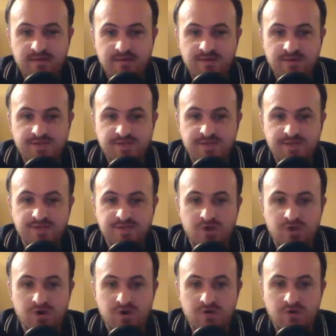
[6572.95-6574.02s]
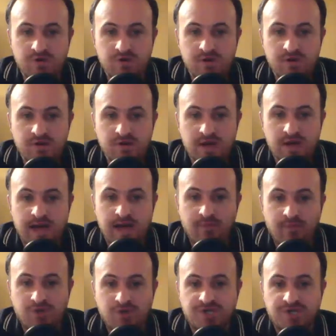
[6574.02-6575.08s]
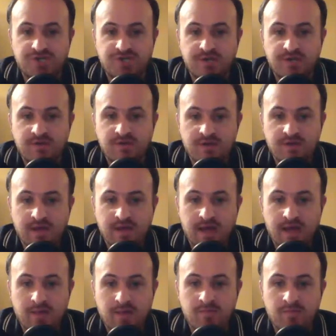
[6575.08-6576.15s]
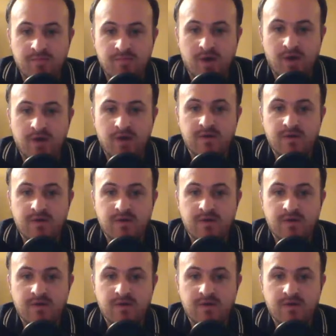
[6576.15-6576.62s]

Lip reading: There's no, I'm not judging. But